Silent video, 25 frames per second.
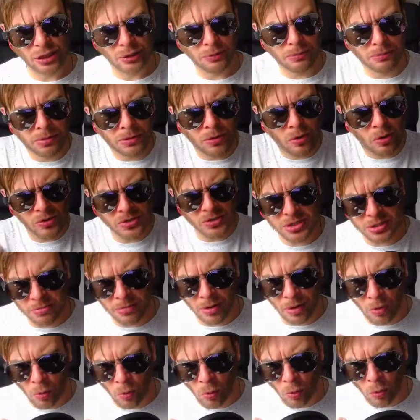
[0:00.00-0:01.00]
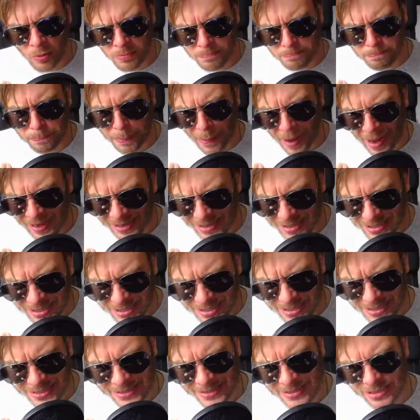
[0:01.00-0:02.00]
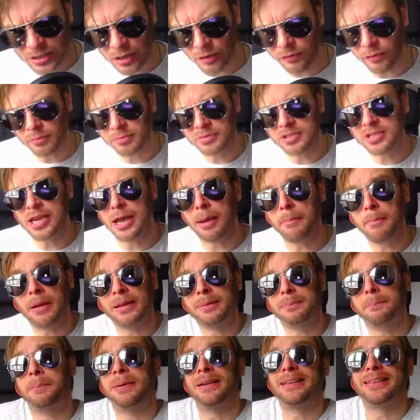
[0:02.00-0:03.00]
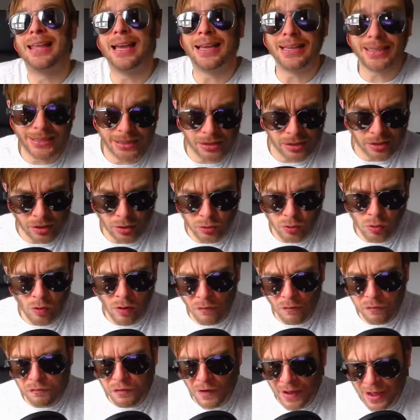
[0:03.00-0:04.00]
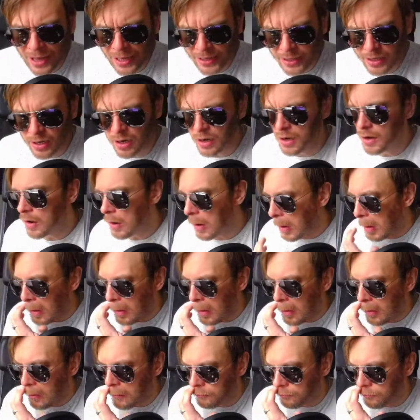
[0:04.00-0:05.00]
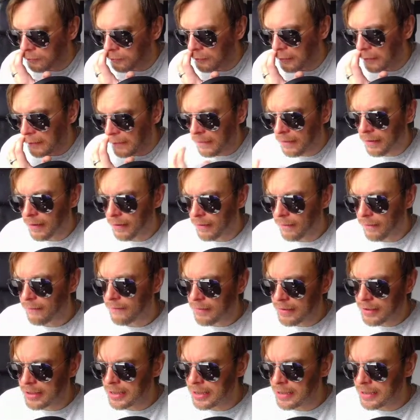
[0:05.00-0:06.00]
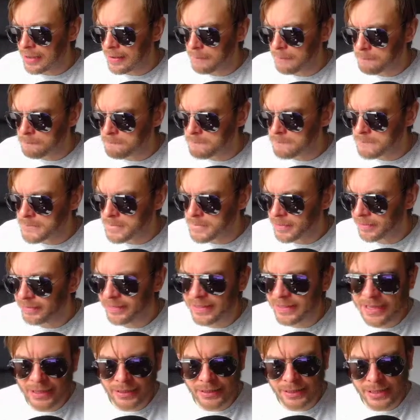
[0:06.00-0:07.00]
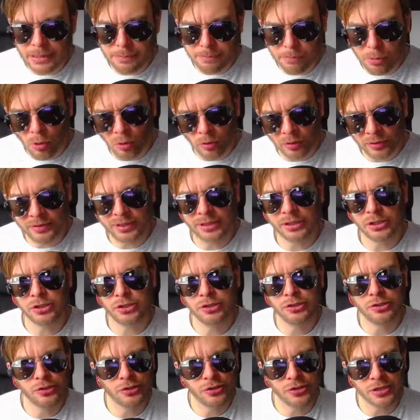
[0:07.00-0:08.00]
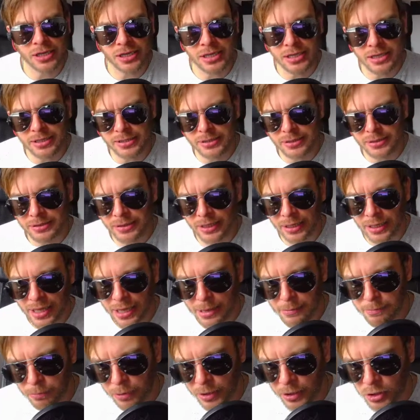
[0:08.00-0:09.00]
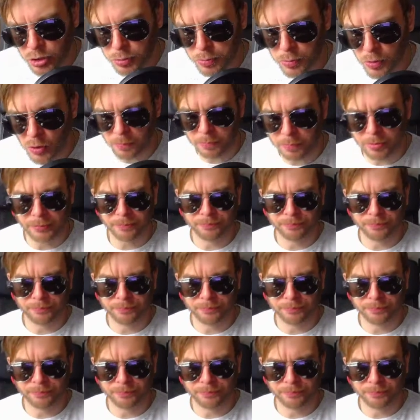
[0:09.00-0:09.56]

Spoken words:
Because of my own biases and stuff, I would say I'm particularly not a fan of the elite politicians, the Eton, the Cambridge mob,